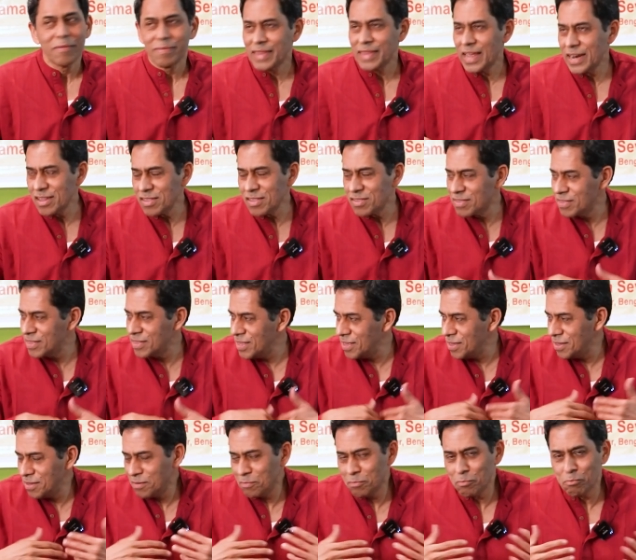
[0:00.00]
That is
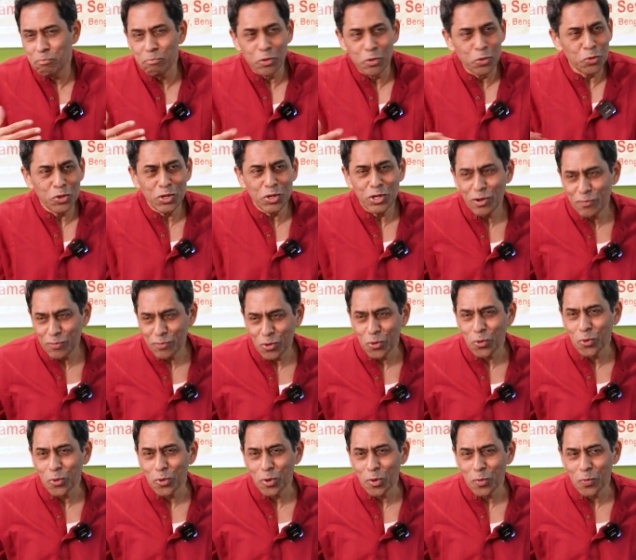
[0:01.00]
the beauty of the
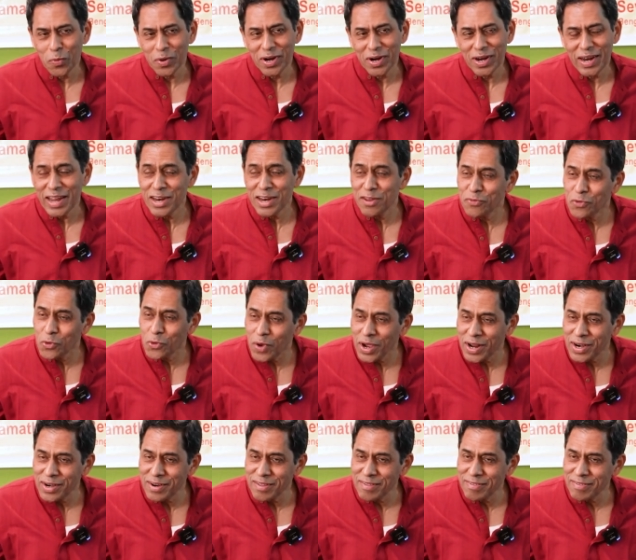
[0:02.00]
whole world. And if you
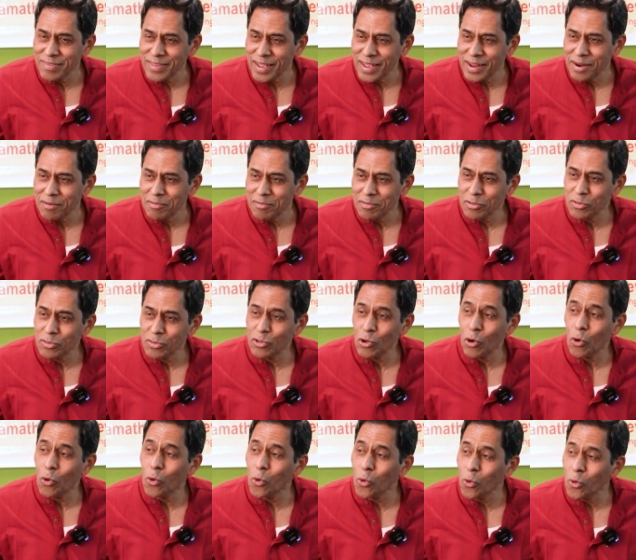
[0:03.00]
understand,
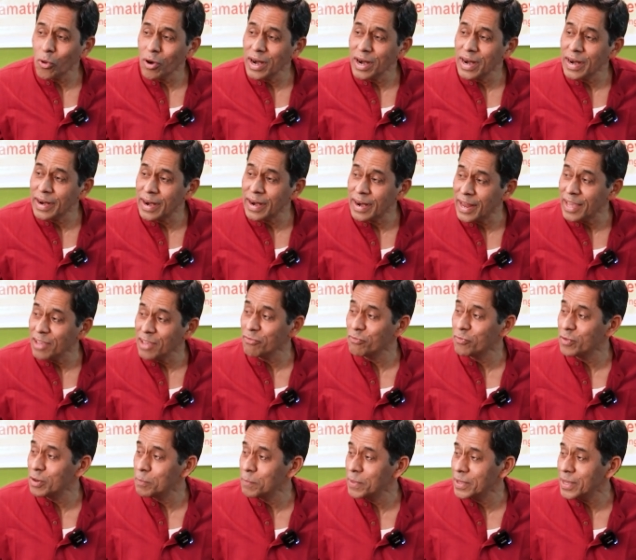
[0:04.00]
your whole life
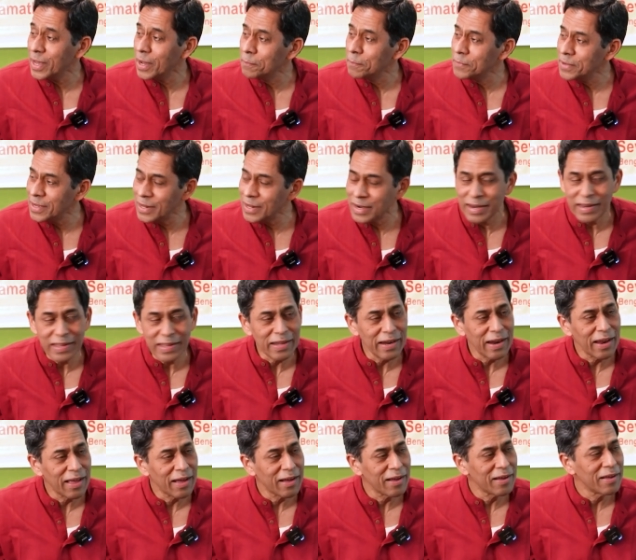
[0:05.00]
will become a
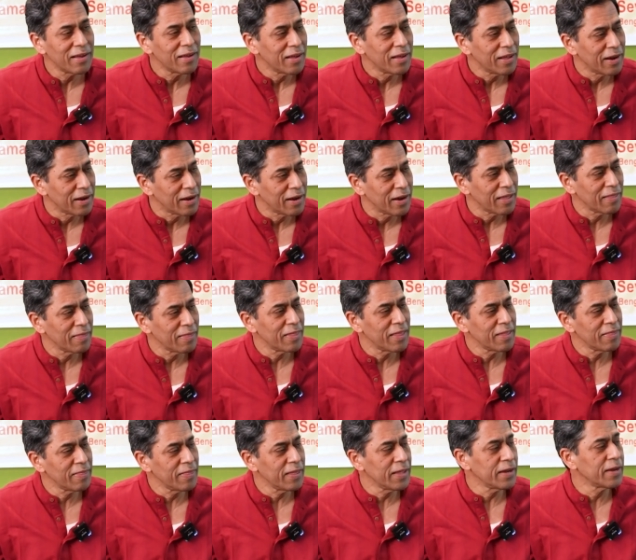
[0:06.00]
Leela,
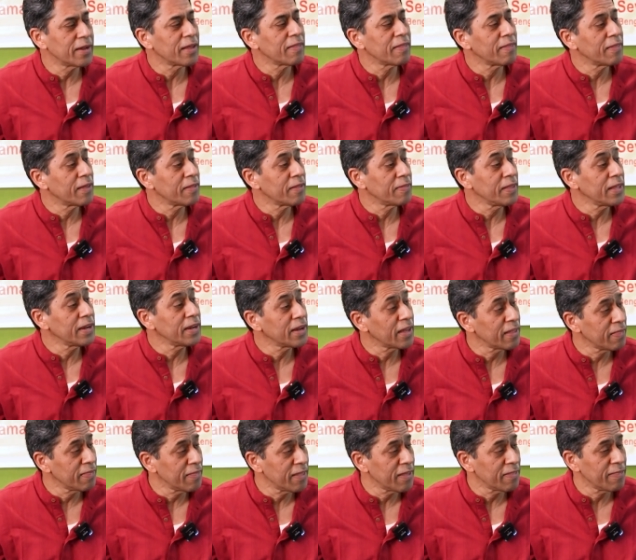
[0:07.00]
Nandati, Nandati,
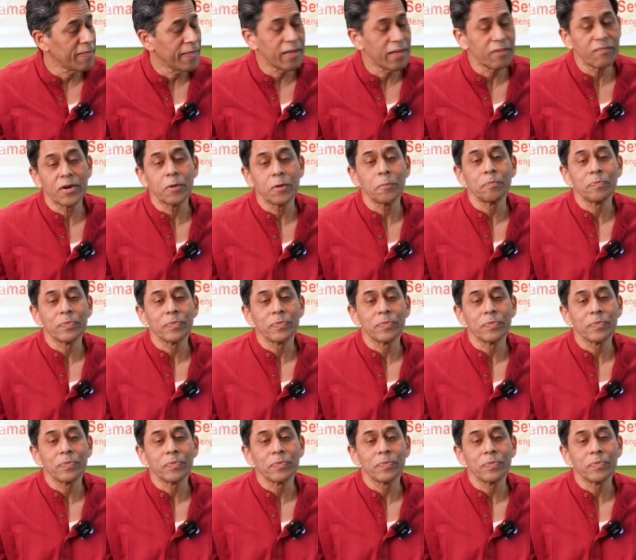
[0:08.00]
Nandateva.